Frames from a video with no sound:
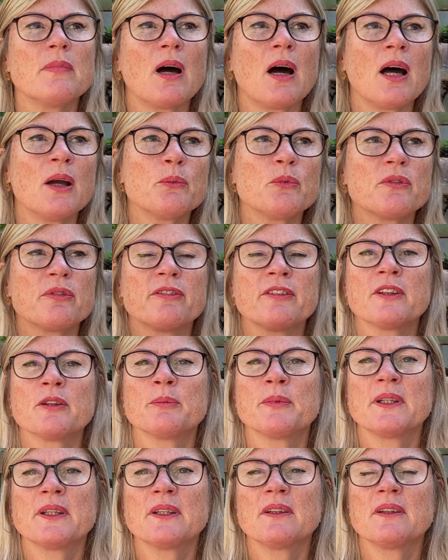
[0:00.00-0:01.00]
I would film
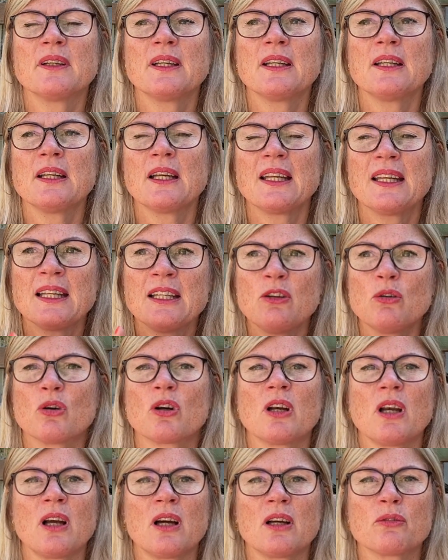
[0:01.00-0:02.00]
it in your
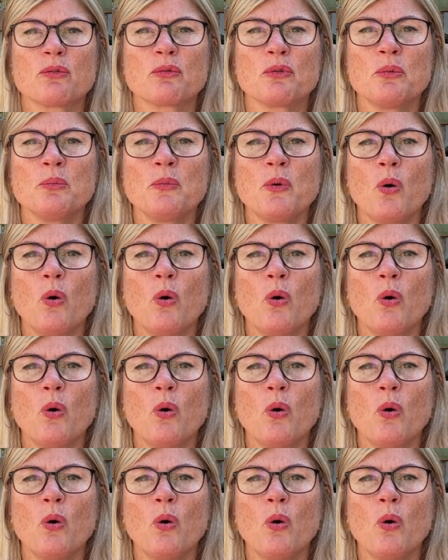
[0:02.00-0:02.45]
classroom,